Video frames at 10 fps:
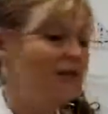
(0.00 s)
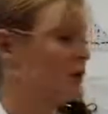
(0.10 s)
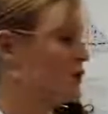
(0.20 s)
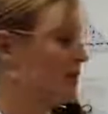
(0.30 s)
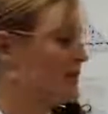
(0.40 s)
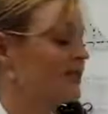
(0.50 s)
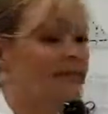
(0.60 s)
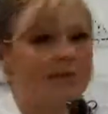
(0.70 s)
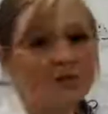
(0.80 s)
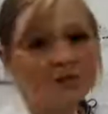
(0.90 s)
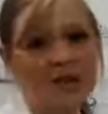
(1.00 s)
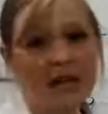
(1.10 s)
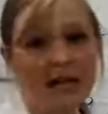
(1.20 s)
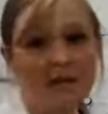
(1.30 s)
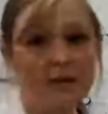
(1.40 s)
So to address these concerns
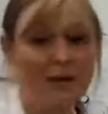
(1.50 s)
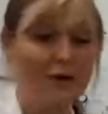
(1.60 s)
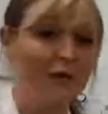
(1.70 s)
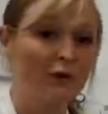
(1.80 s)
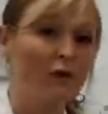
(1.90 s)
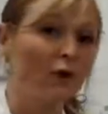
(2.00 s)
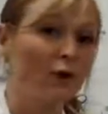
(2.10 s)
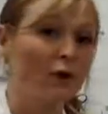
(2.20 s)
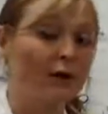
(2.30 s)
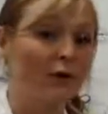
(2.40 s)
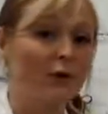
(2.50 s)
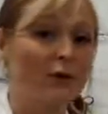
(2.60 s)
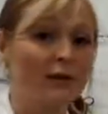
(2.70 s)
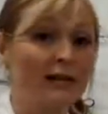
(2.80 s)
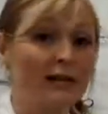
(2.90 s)
today, I'm going to run 4 quick
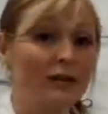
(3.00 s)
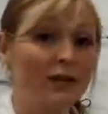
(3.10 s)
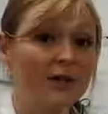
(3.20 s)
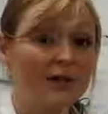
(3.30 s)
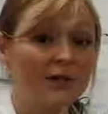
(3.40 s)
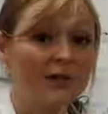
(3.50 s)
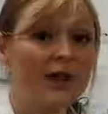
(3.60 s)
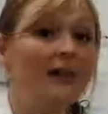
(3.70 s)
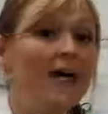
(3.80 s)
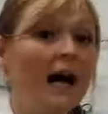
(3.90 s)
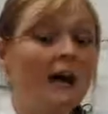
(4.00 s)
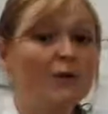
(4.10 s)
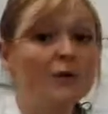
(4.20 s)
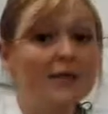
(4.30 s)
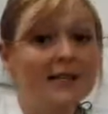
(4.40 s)
proton NMR spectra,
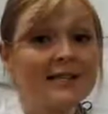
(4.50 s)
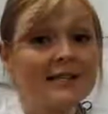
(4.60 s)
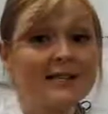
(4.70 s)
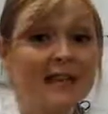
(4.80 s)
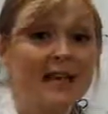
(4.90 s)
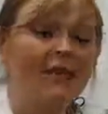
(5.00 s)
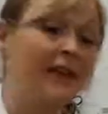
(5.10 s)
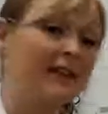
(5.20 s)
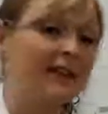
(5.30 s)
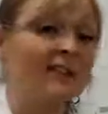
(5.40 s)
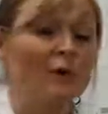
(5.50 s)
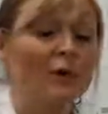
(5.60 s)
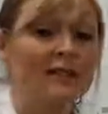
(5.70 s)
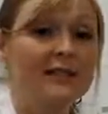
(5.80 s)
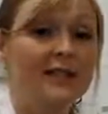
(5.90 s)
process, save, and then
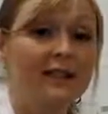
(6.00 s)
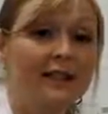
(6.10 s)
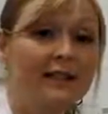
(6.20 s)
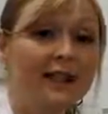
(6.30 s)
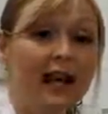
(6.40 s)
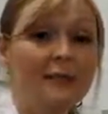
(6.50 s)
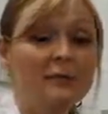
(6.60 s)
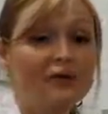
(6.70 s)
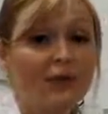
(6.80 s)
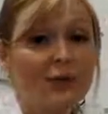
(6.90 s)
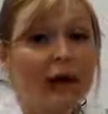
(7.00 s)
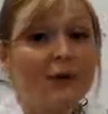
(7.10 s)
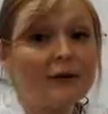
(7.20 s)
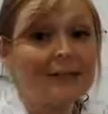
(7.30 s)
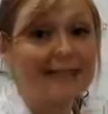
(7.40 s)
export the data to show you
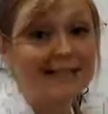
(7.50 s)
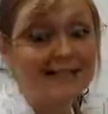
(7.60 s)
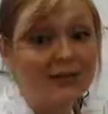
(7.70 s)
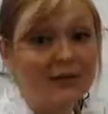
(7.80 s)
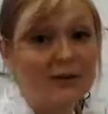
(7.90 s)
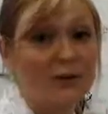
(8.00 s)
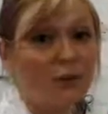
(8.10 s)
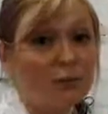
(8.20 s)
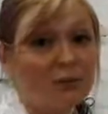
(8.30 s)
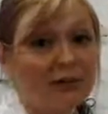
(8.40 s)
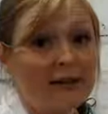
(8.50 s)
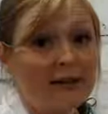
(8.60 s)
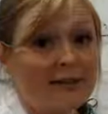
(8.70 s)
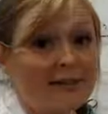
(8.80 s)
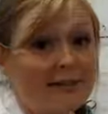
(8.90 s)
how easily you can
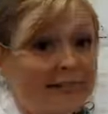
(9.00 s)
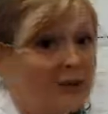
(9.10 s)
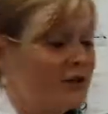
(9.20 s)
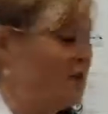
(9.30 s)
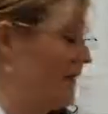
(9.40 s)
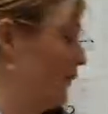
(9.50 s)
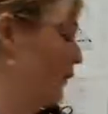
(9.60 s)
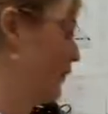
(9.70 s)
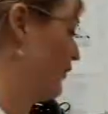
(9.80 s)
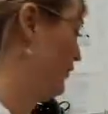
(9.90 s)
incorporate this into your daily